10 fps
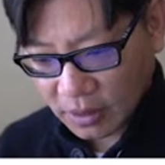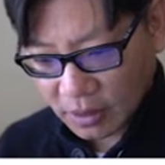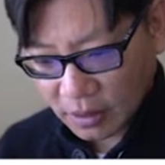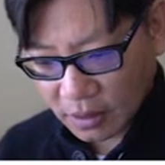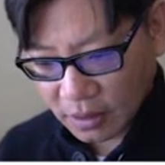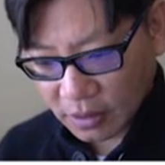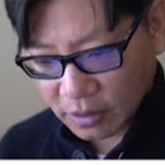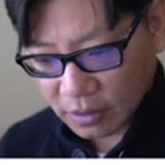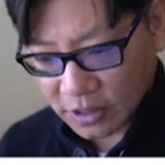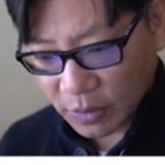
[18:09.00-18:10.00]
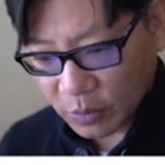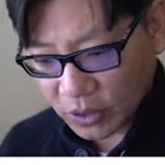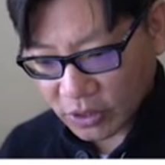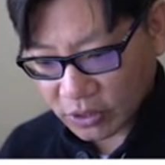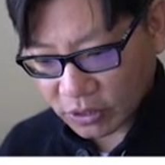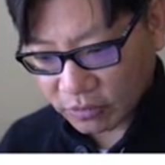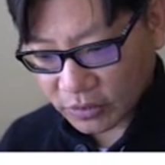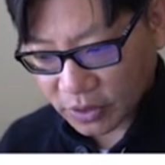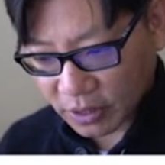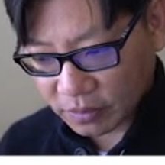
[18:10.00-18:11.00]
Same questions
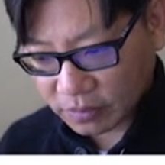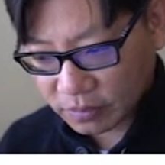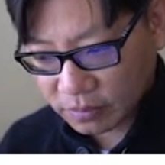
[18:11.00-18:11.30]
over again.